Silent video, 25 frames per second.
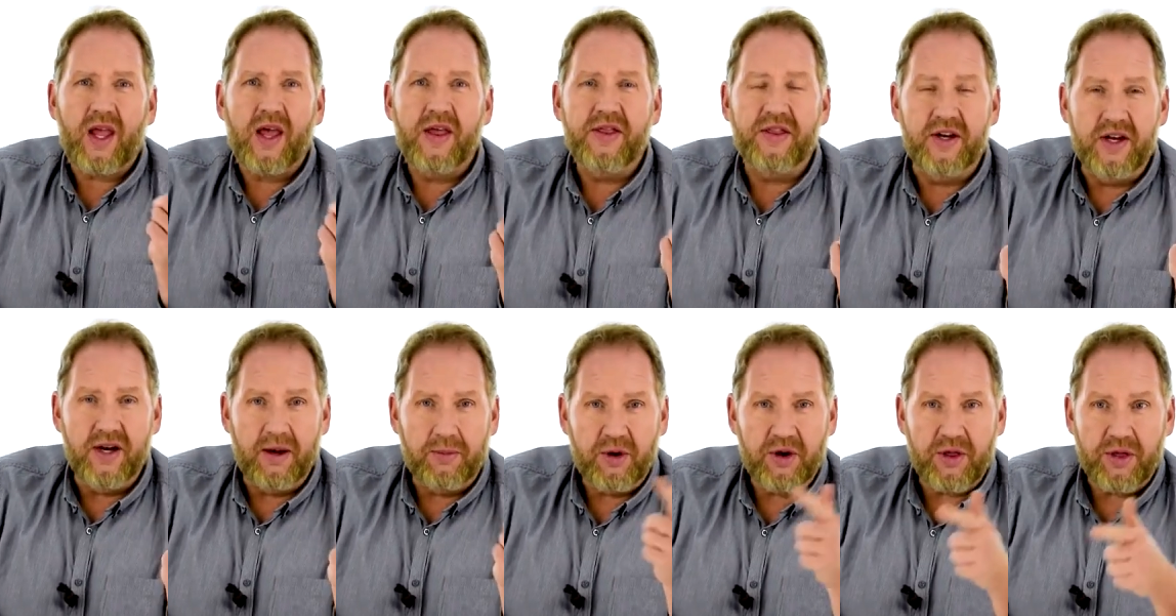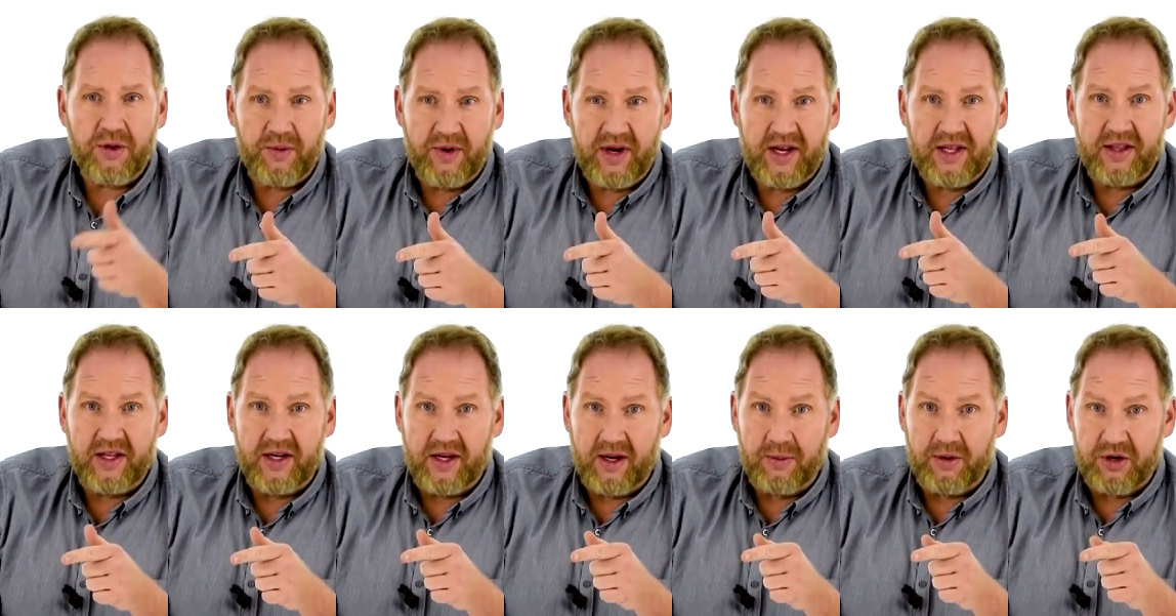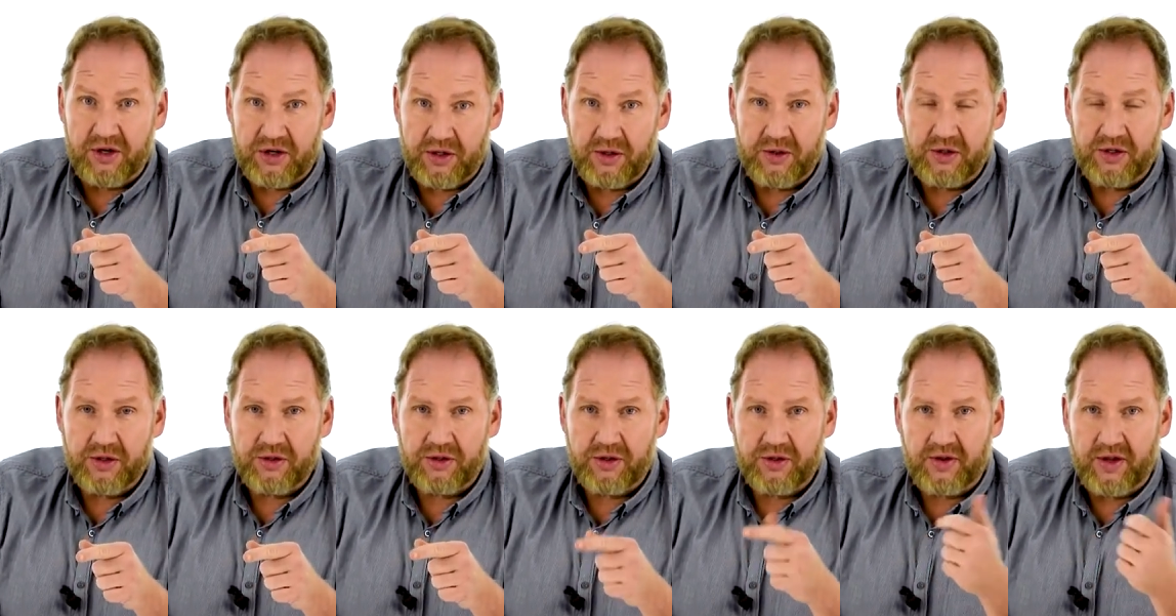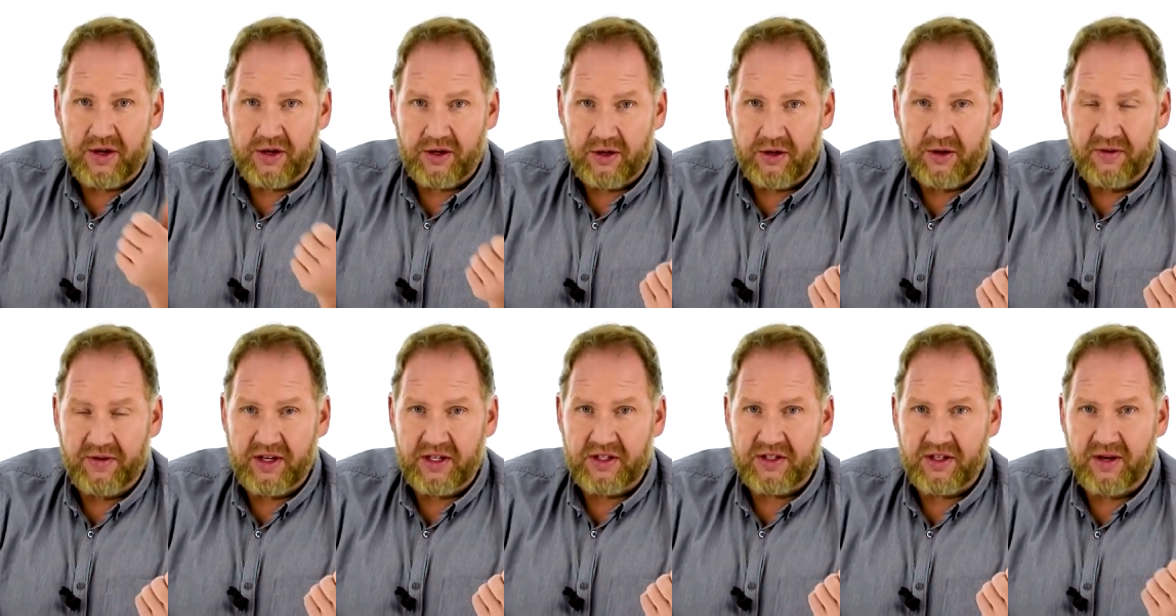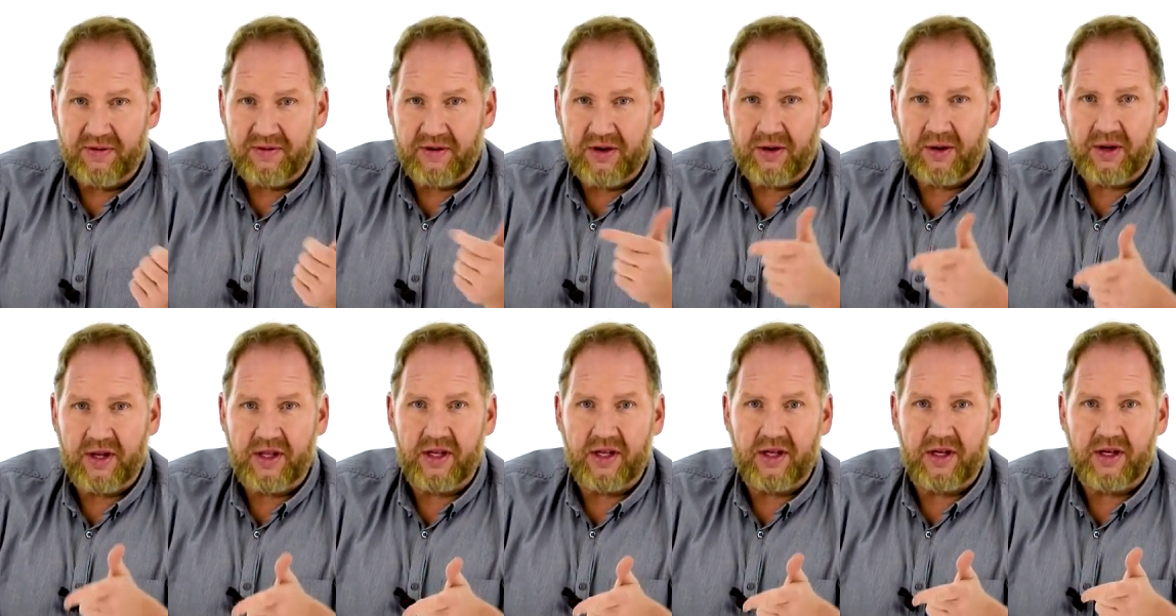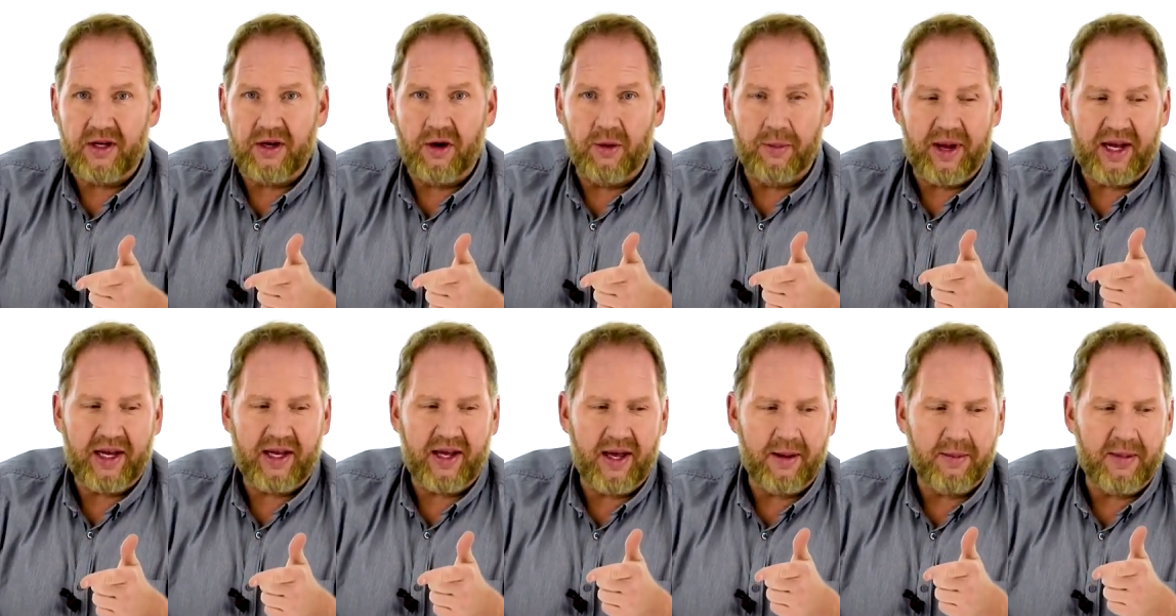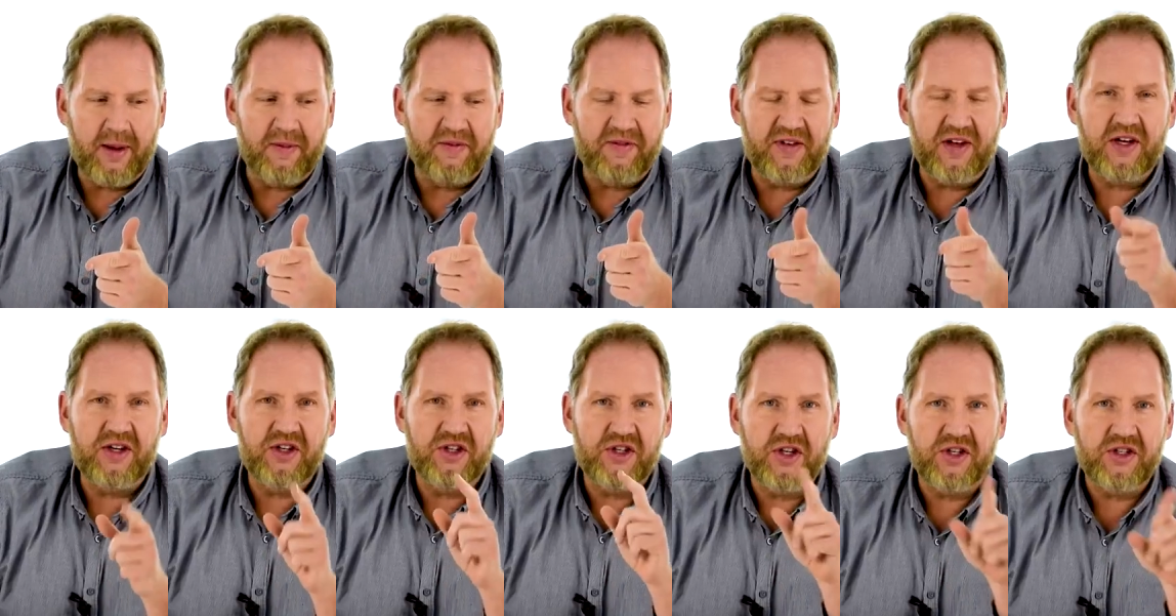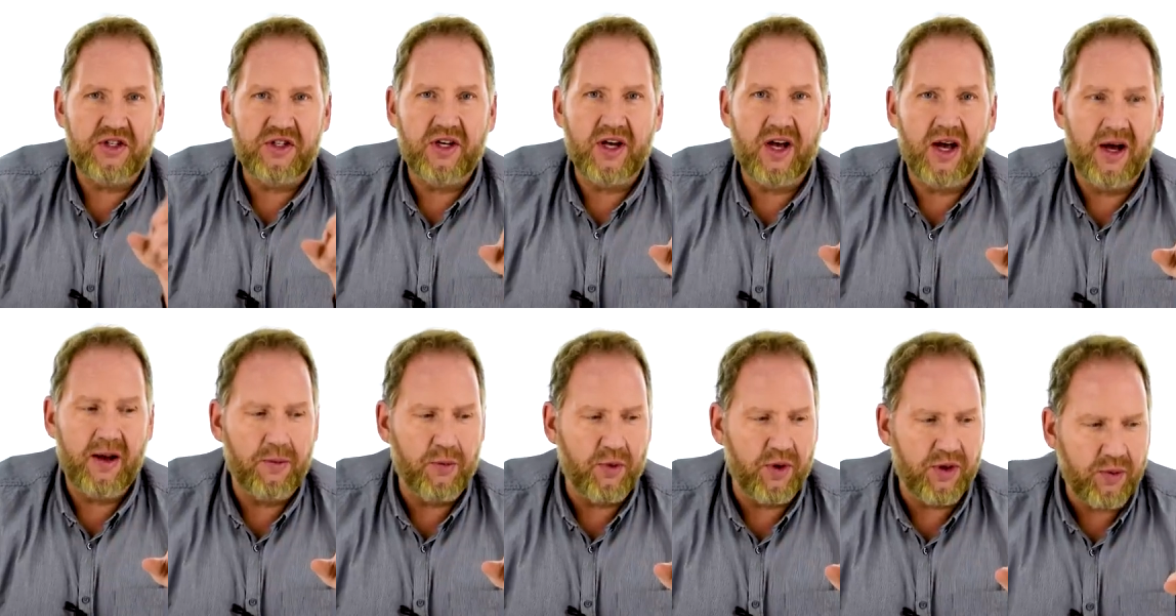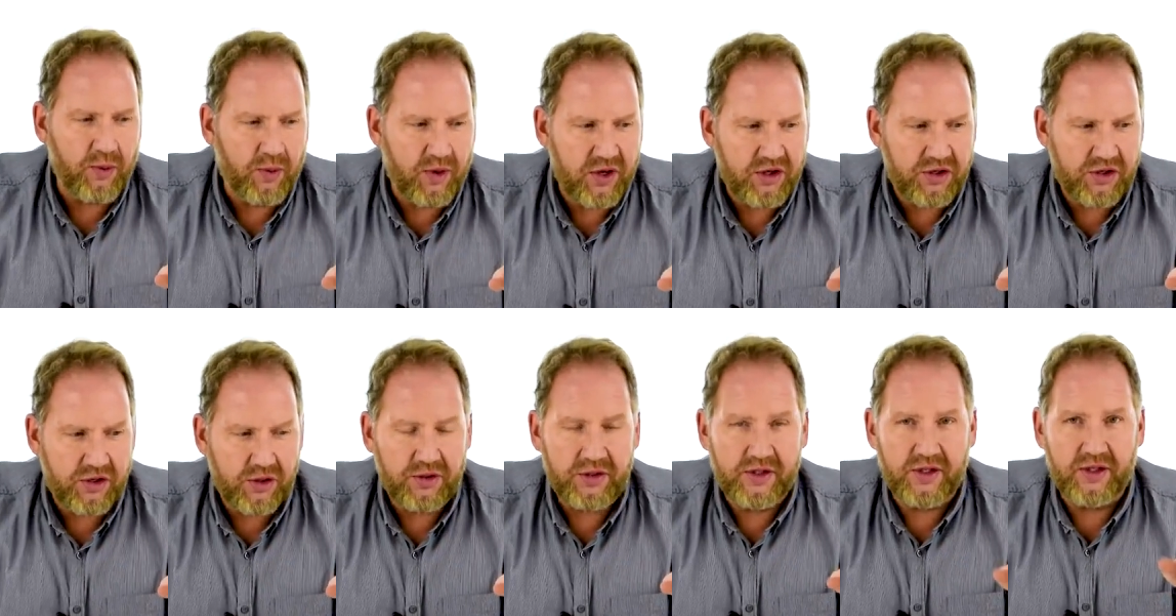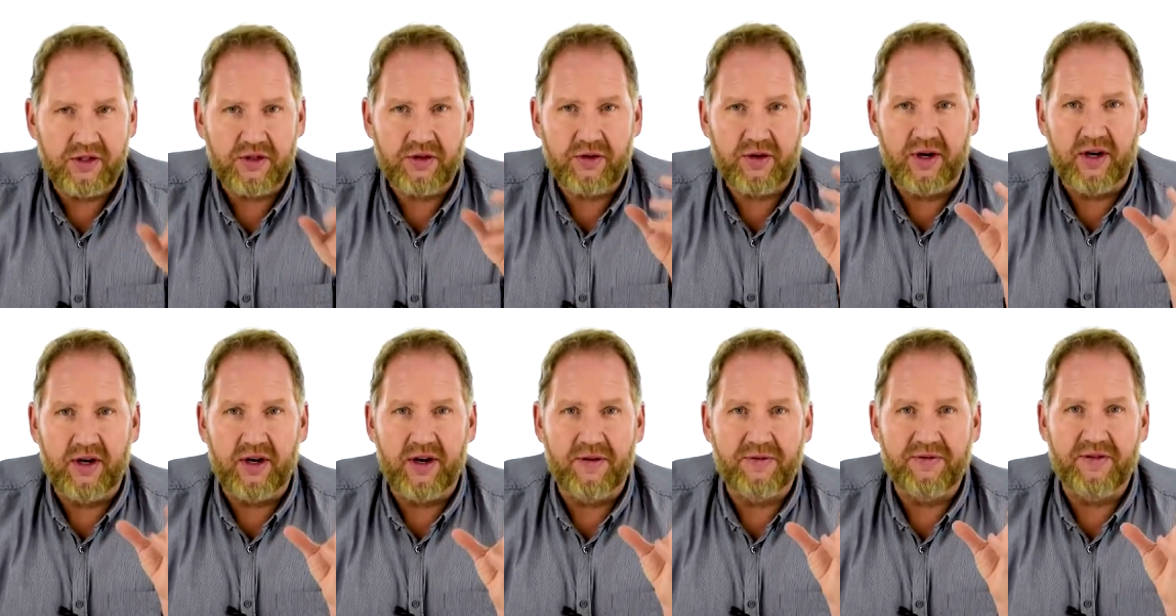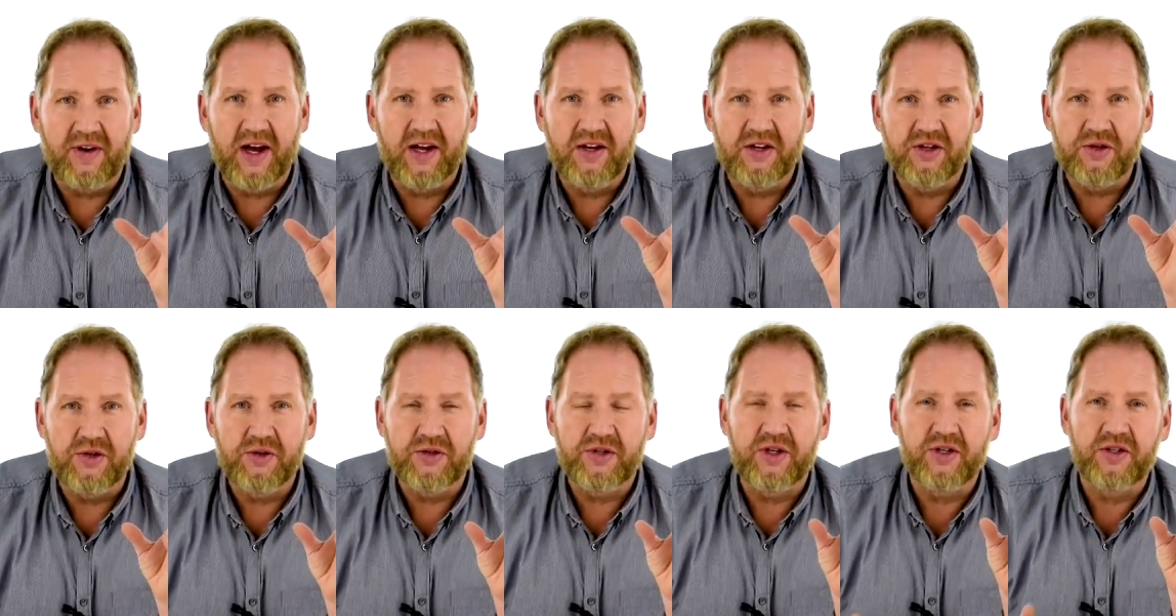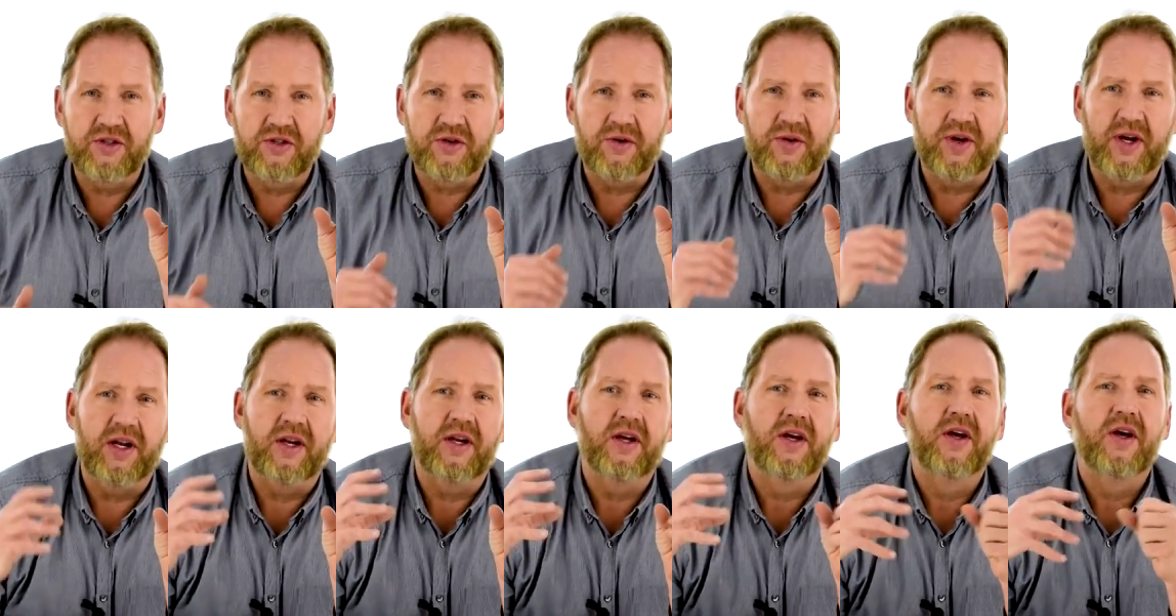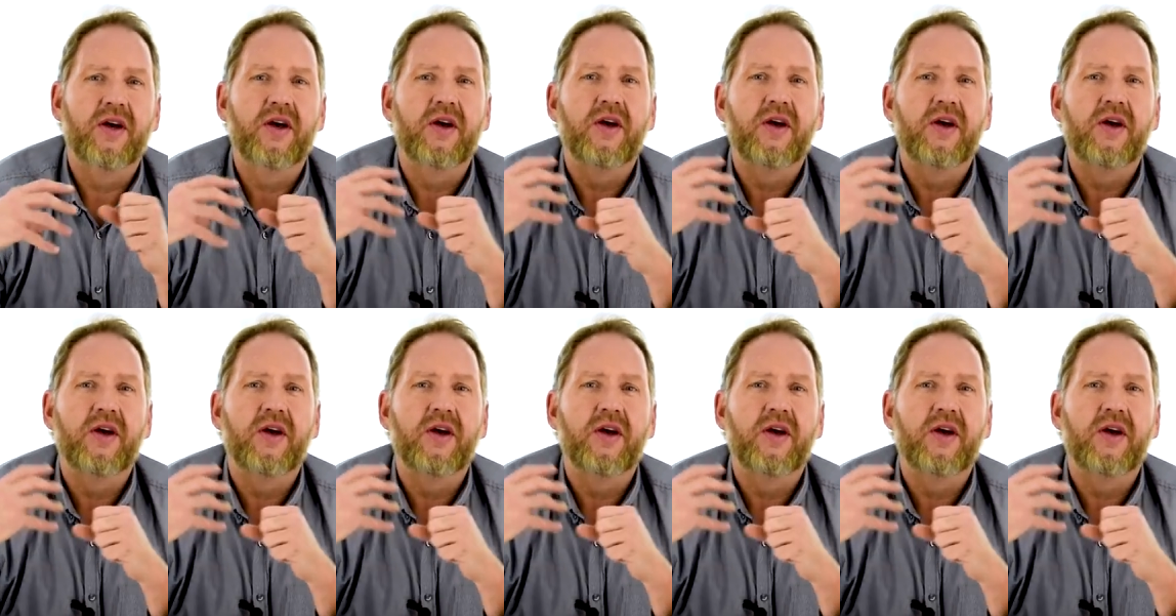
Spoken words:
The number 3 and the number 2 juicer, the Kuvings EVO and the Omega MMV, just come with one juicing screen, a fine juicing screen.